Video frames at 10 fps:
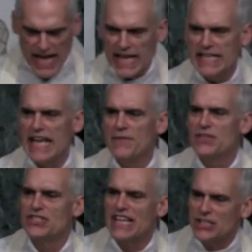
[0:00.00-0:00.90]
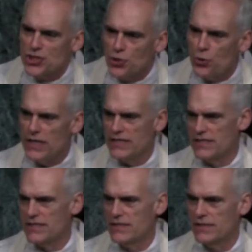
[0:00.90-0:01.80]
God gave us that
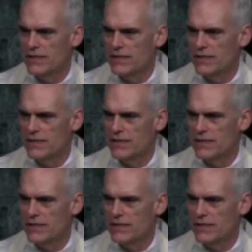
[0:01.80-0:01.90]
choice.